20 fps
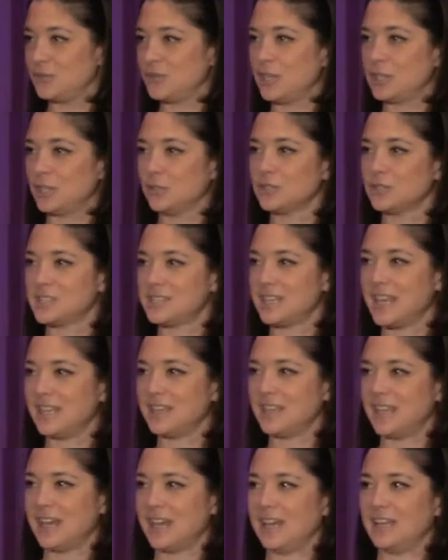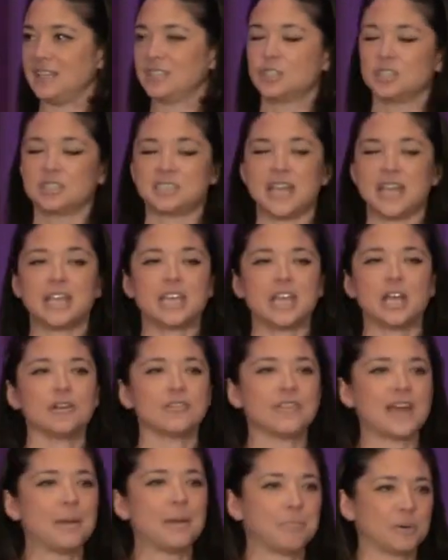They don't say that. Take care
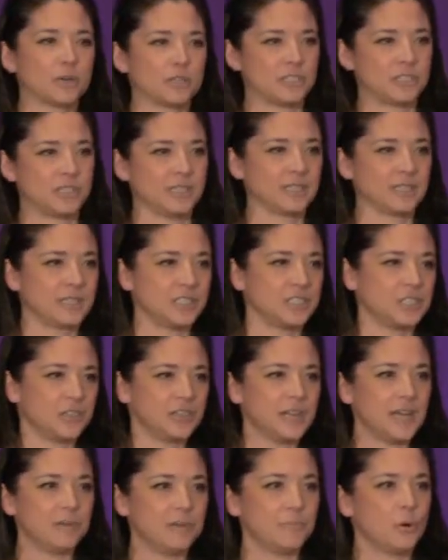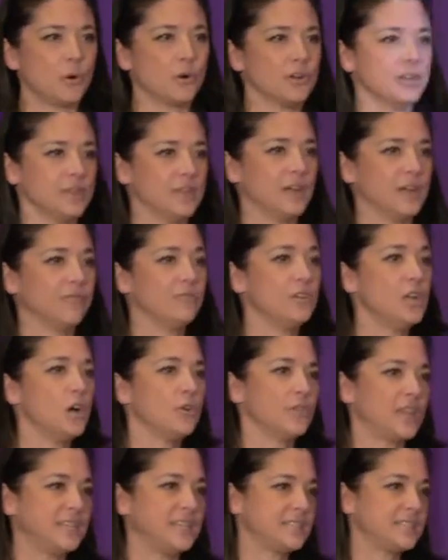of that person because you're not important enough.
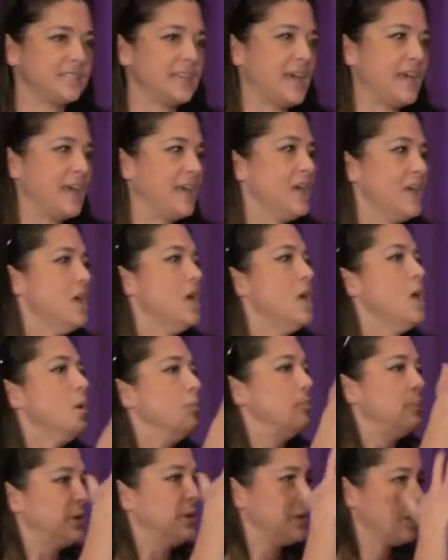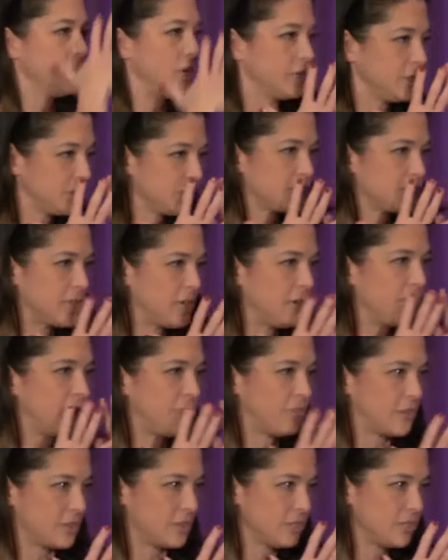No, they say, put it on
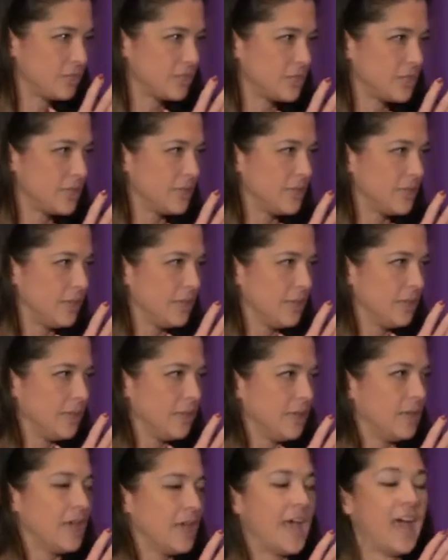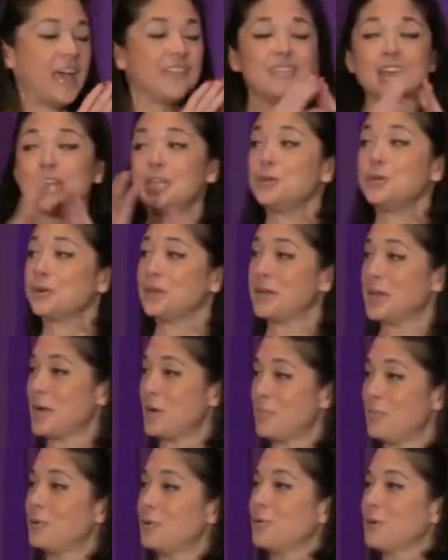yourself first, and then you can
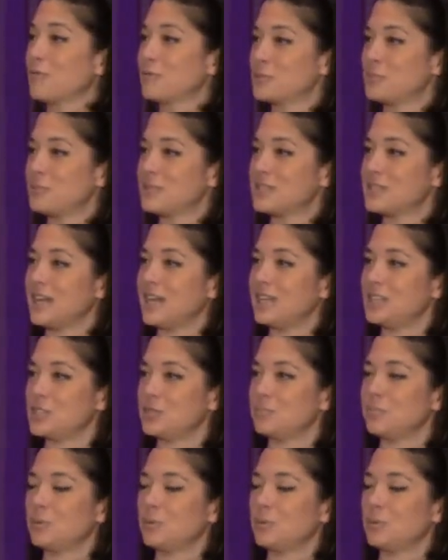help whoever's beside you.